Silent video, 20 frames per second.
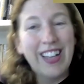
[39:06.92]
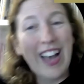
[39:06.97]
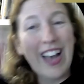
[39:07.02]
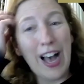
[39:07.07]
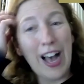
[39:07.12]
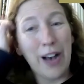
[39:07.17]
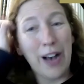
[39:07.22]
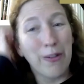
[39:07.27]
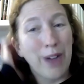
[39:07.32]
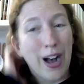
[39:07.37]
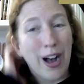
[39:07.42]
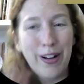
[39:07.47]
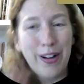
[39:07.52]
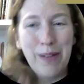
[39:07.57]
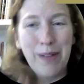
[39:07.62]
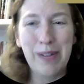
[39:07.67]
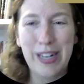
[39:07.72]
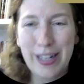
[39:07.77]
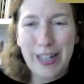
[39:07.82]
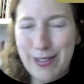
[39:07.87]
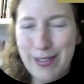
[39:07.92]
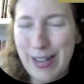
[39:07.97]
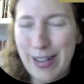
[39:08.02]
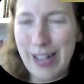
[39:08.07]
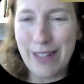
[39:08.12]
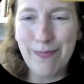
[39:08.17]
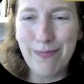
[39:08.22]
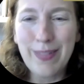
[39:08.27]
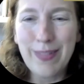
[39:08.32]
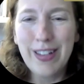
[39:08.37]
Yeah, well, I mean,
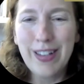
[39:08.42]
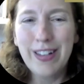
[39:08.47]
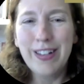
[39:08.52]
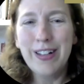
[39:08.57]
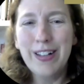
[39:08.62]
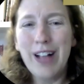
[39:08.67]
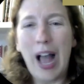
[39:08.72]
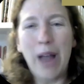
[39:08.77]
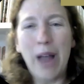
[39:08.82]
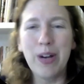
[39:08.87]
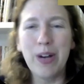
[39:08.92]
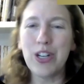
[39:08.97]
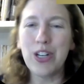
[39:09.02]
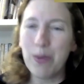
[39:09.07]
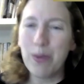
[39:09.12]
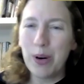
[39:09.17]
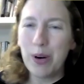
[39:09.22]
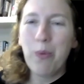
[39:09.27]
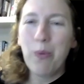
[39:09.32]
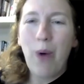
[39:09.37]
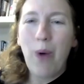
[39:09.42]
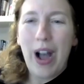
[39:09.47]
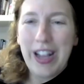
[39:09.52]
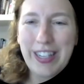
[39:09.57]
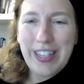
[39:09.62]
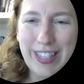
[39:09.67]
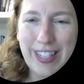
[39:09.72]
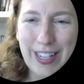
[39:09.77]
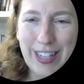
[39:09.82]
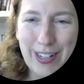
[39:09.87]
I wish it were a
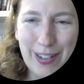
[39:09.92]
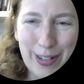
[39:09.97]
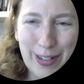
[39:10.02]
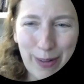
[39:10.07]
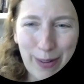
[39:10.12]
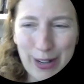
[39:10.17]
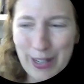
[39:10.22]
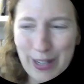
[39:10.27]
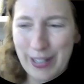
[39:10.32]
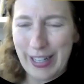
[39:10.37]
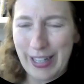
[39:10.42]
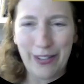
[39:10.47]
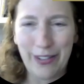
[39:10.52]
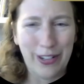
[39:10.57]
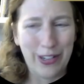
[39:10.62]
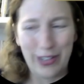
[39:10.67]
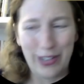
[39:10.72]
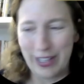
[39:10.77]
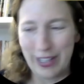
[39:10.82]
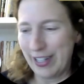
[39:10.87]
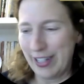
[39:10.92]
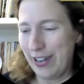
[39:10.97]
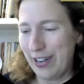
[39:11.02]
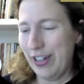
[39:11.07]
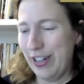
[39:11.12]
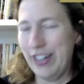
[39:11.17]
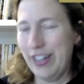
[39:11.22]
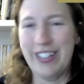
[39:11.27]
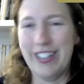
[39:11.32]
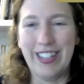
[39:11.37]
wise decision. It's more just like a
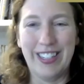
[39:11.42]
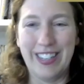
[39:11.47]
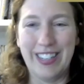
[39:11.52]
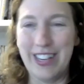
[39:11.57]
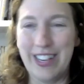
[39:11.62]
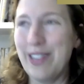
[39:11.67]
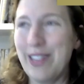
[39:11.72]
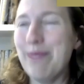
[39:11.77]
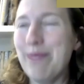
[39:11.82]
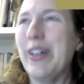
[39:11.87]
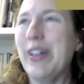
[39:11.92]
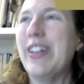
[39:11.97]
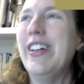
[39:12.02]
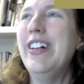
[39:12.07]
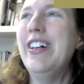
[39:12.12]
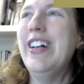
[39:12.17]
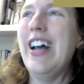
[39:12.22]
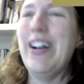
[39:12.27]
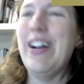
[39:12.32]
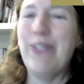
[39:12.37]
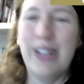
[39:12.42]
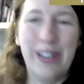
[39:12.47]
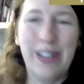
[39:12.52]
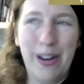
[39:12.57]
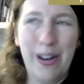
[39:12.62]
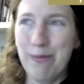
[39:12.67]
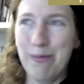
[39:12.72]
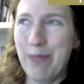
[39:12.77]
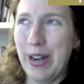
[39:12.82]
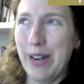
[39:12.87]
logistical decision. But you
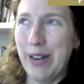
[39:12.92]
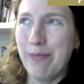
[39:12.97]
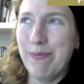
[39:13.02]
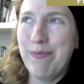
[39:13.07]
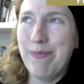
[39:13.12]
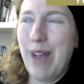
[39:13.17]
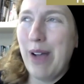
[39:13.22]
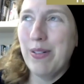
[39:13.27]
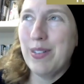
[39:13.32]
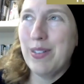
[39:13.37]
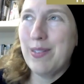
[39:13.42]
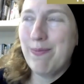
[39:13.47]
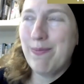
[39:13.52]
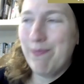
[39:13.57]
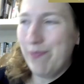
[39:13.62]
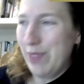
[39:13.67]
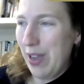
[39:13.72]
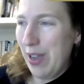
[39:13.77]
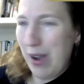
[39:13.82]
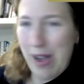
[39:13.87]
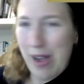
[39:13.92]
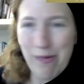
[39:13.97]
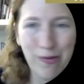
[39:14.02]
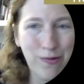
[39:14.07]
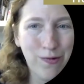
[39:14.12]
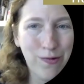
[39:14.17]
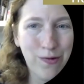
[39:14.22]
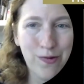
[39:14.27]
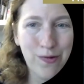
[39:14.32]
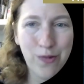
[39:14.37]
know, when I was, you know, I have
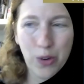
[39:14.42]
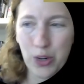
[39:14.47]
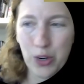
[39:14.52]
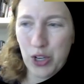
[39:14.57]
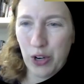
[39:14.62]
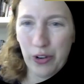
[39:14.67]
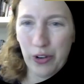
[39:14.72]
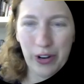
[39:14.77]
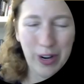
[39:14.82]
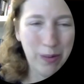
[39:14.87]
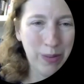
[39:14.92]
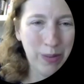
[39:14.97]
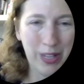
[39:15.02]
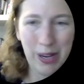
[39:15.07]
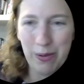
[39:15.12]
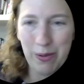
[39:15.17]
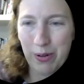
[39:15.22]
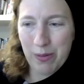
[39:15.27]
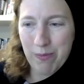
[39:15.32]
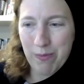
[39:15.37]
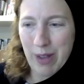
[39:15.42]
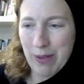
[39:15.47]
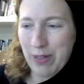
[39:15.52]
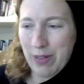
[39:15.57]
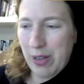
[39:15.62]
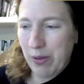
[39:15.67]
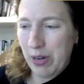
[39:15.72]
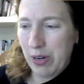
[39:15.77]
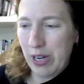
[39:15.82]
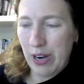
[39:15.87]
4 children, and when they
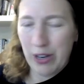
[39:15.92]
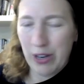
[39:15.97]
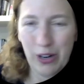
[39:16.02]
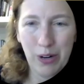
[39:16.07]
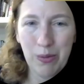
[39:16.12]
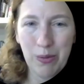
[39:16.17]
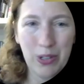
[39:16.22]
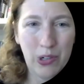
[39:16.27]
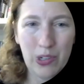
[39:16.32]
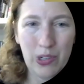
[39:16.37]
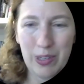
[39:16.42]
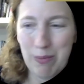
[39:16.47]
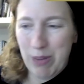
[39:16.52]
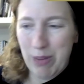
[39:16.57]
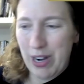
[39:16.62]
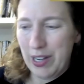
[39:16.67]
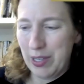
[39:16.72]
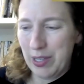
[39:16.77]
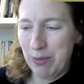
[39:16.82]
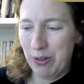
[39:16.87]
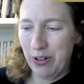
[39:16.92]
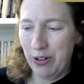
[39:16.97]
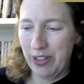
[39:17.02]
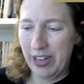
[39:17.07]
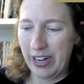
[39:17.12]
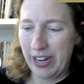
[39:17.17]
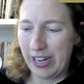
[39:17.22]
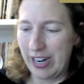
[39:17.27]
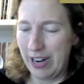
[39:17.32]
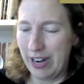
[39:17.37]
were younger, it was just impossible. And
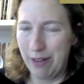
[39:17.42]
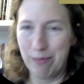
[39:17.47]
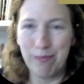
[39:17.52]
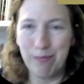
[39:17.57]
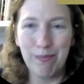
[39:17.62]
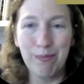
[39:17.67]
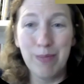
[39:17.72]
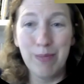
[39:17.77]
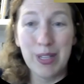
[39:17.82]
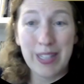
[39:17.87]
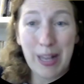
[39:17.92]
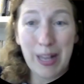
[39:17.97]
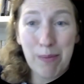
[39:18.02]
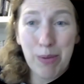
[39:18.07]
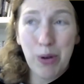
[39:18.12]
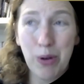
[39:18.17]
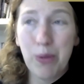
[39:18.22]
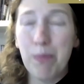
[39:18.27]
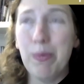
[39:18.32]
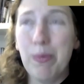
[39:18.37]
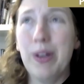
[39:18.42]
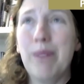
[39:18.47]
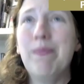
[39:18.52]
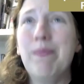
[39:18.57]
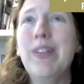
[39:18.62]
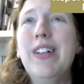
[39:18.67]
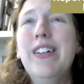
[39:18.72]
then I kind of missed that boat. But